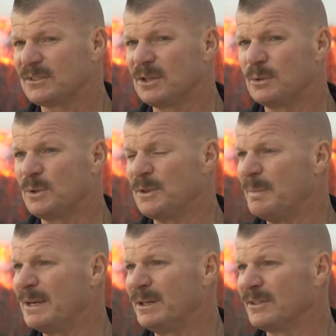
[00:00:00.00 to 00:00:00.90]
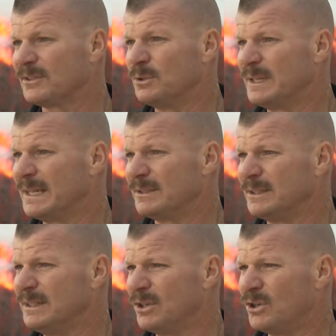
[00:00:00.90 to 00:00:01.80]
start with the bearings going out
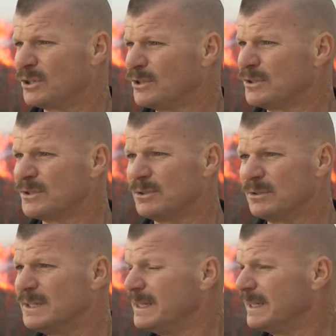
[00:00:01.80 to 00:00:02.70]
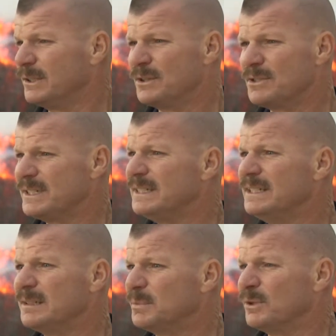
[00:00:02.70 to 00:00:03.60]
in the augers or, you know, there's any
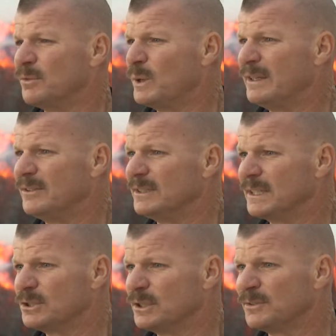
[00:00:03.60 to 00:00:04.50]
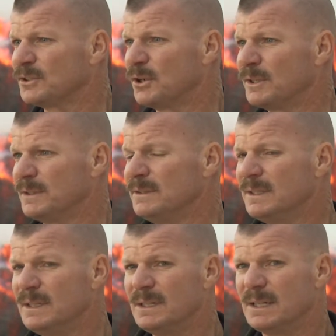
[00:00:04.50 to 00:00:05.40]
number of ways that it could have started.
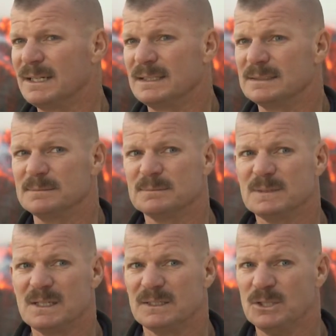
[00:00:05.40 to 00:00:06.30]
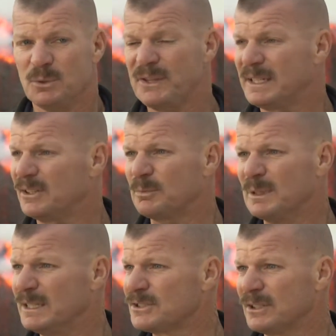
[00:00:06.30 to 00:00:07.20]
Um, don't think it's
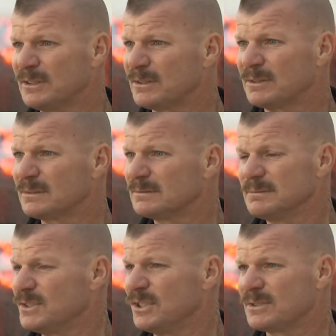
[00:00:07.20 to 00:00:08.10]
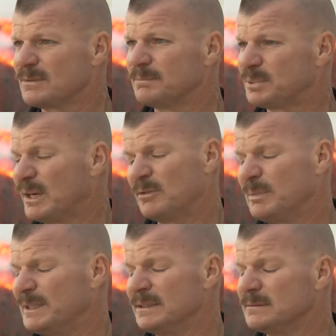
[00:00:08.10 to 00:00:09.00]
malicious, just
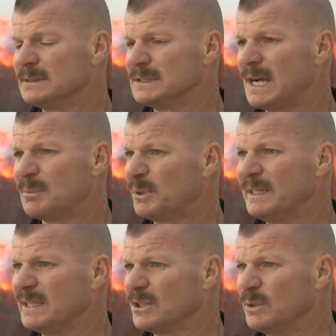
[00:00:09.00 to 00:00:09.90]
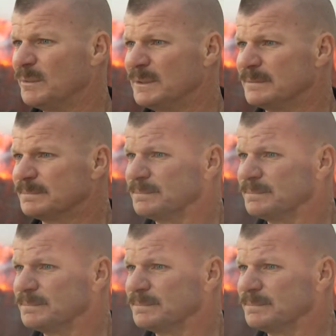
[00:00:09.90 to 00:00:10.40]
probably uh, operating equipment.